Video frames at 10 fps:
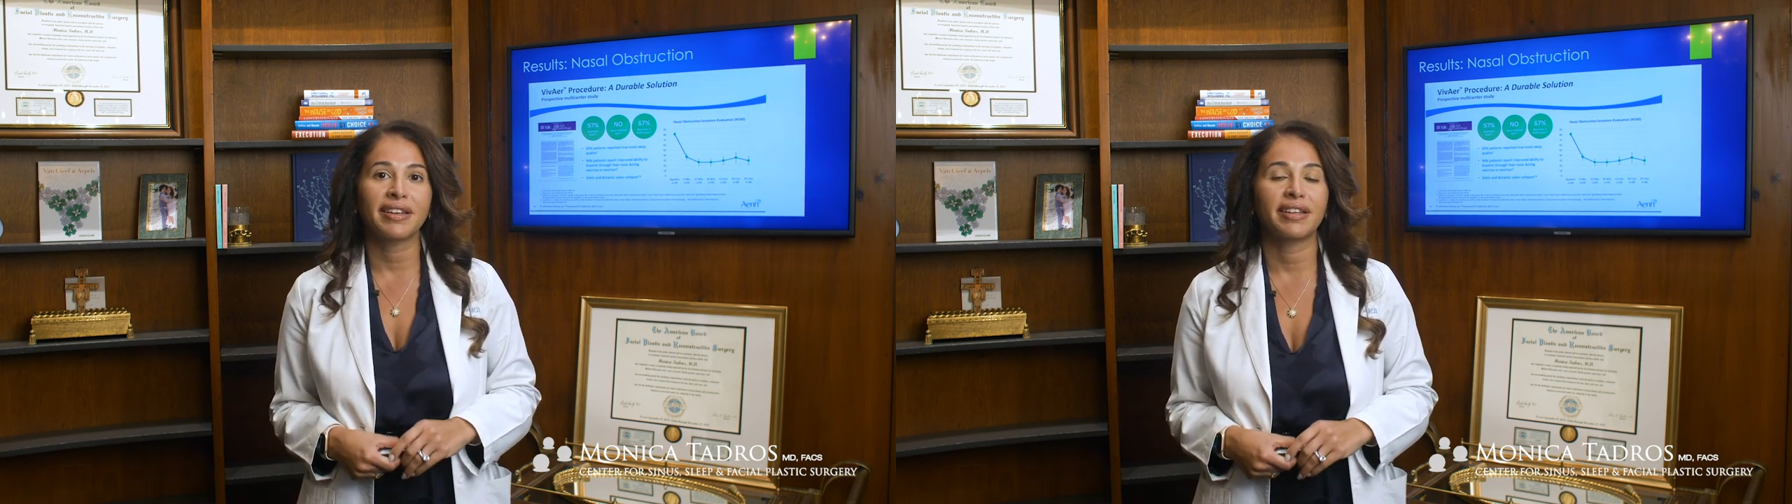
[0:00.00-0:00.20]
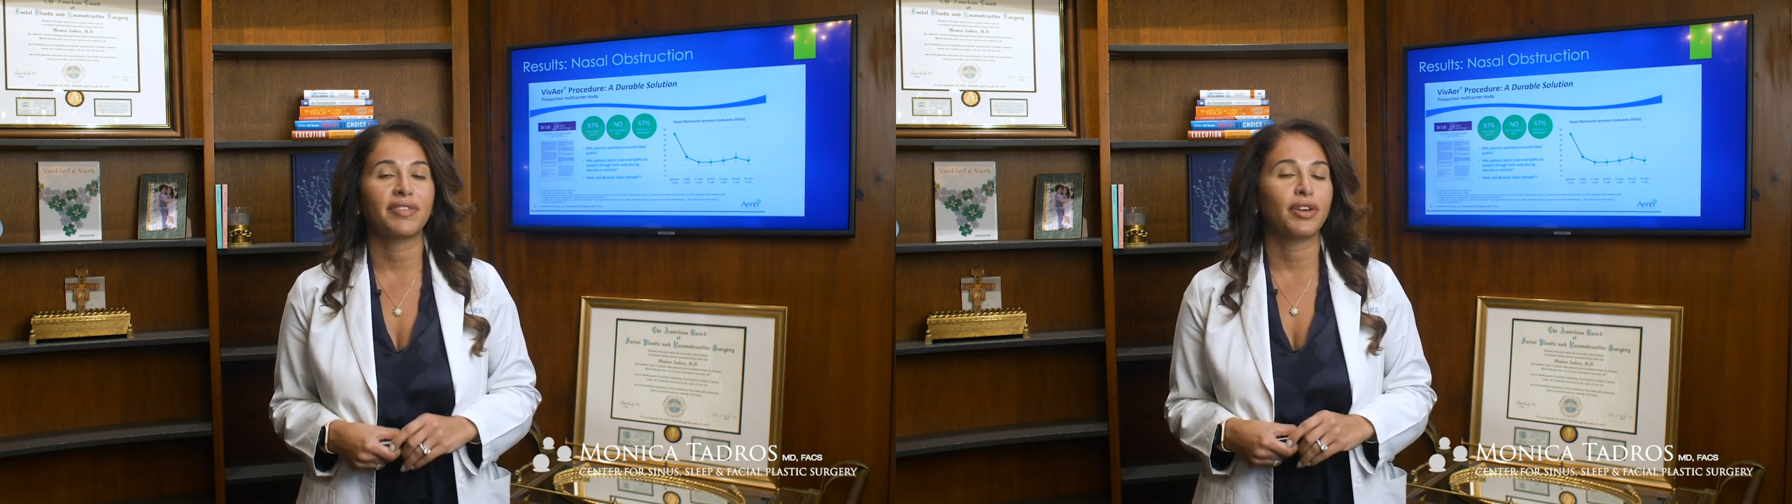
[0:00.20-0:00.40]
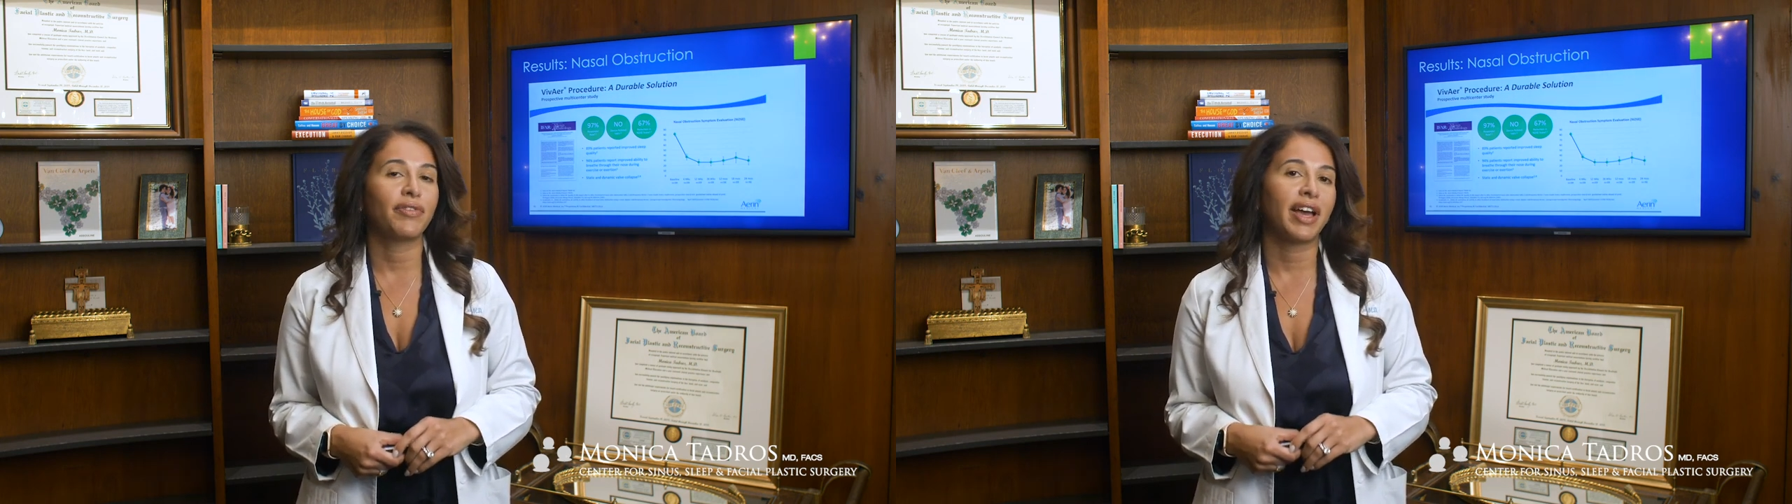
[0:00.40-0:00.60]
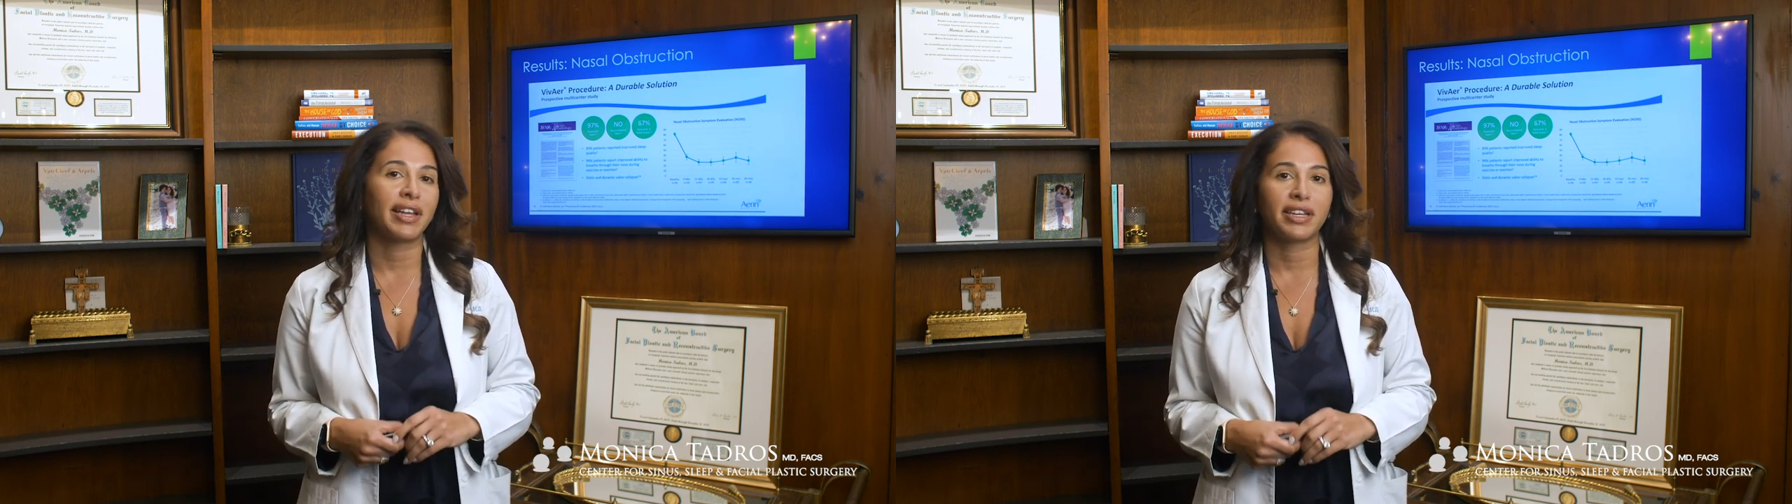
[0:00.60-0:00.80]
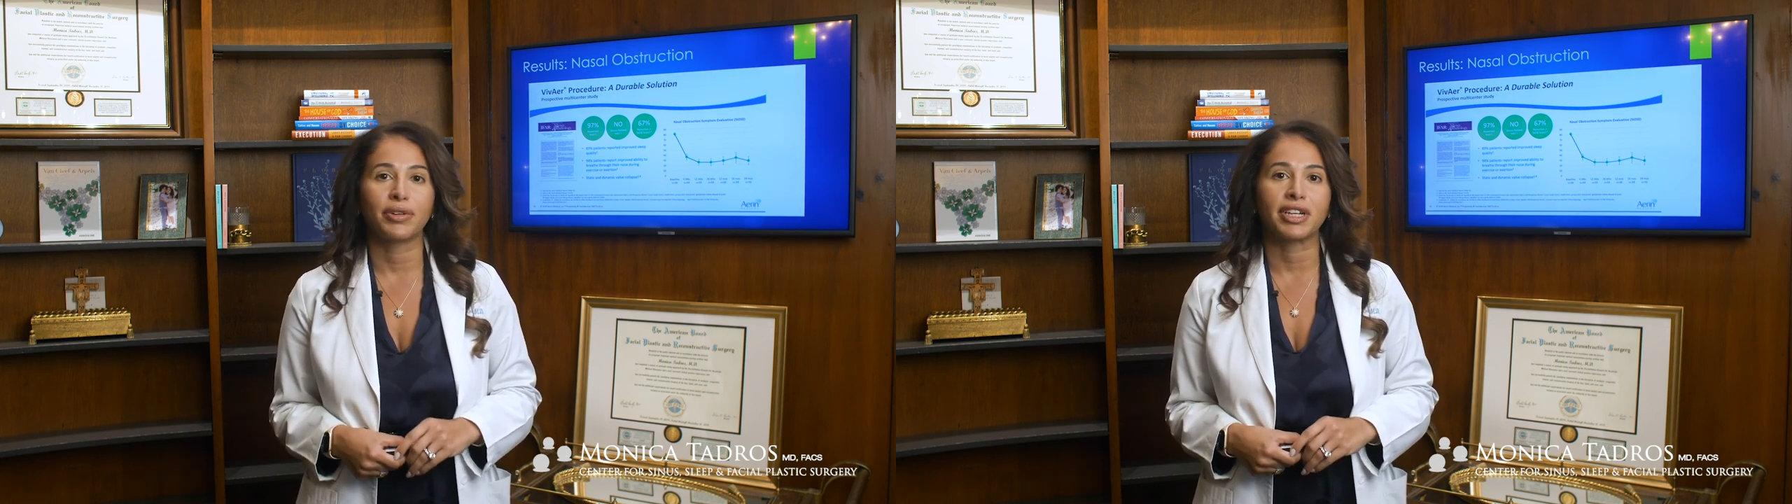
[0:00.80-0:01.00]
and if you have
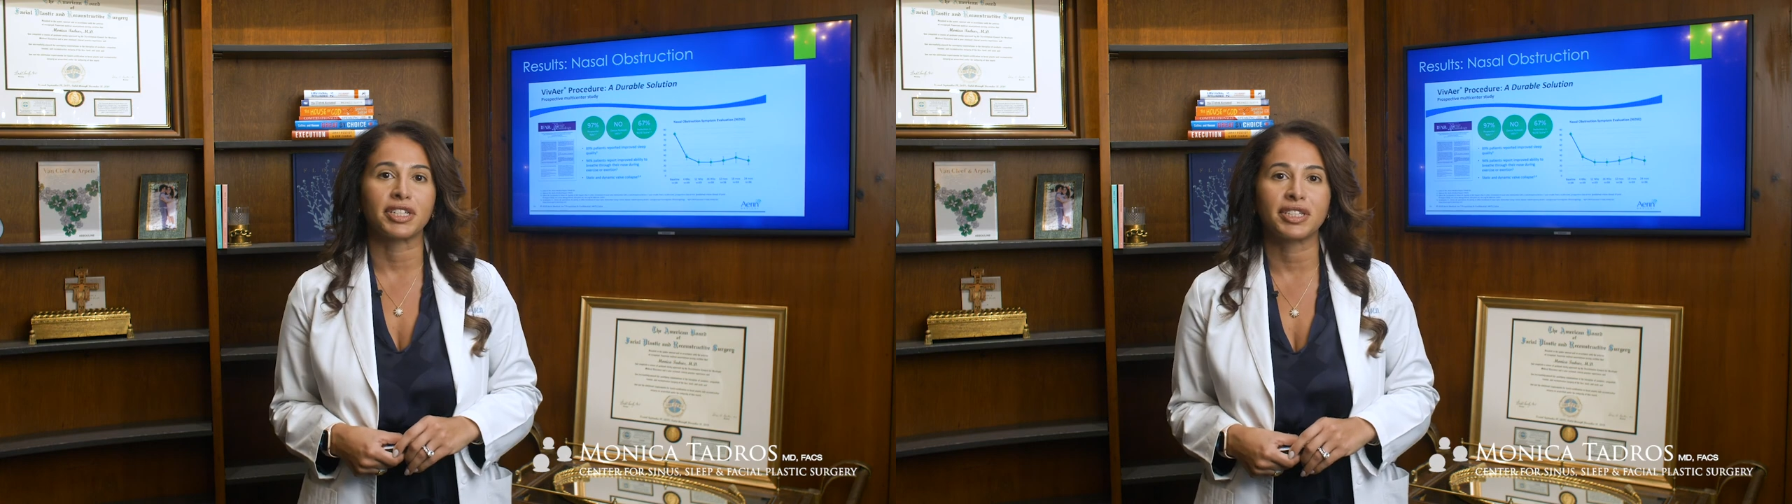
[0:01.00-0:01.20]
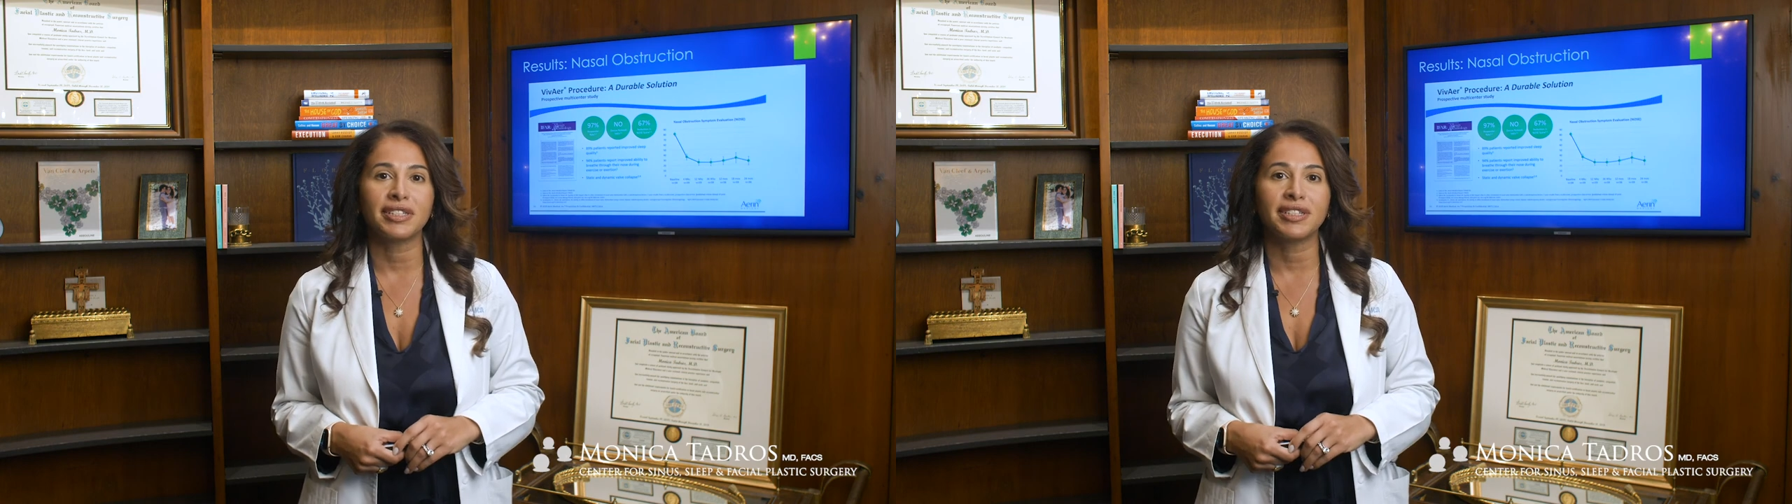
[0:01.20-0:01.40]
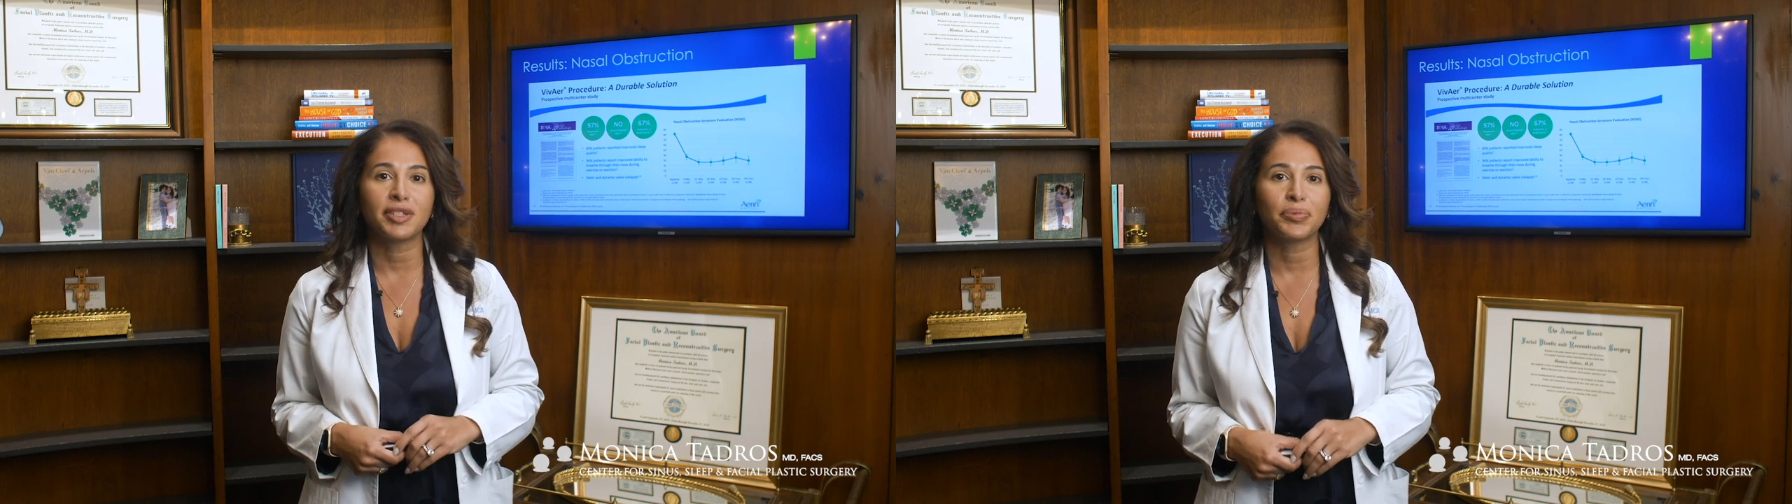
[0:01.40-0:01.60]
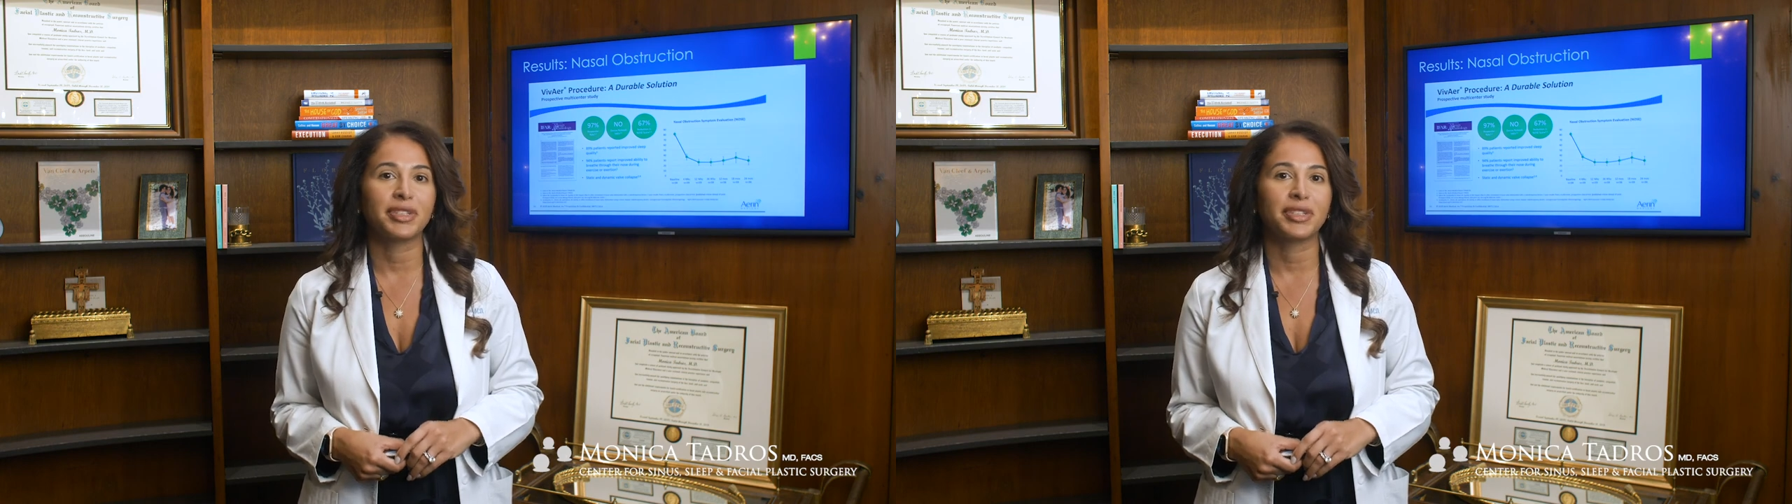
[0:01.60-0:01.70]
any questions,